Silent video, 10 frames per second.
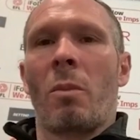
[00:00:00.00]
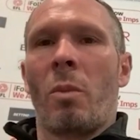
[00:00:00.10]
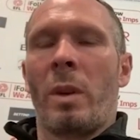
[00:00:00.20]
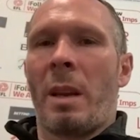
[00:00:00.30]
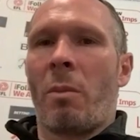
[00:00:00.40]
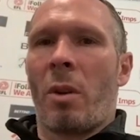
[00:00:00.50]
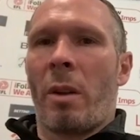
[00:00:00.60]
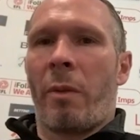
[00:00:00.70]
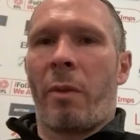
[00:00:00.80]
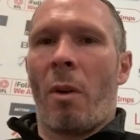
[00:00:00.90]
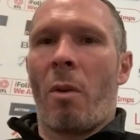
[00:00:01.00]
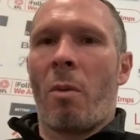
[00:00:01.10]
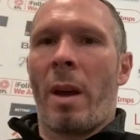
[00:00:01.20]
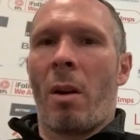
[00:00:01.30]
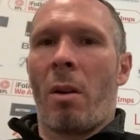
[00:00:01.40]
We didn't want to throw
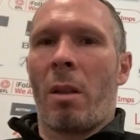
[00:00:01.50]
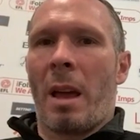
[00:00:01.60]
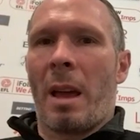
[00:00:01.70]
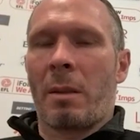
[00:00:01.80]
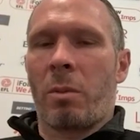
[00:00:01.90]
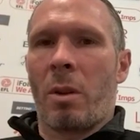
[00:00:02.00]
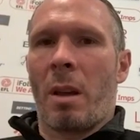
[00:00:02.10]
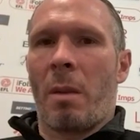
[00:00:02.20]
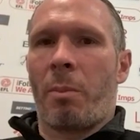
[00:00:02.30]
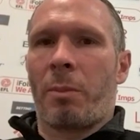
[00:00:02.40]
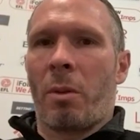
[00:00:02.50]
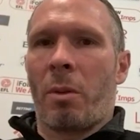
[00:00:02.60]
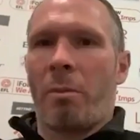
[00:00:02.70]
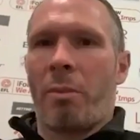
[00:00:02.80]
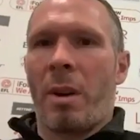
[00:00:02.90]
away all the hard work that we'd
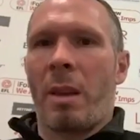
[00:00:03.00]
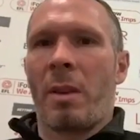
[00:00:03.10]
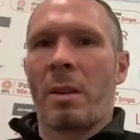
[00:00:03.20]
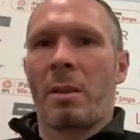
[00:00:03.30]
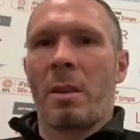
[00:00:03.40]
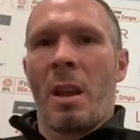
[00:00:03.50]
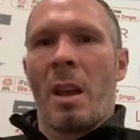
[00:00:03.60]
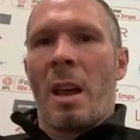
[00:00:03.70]
done in previous.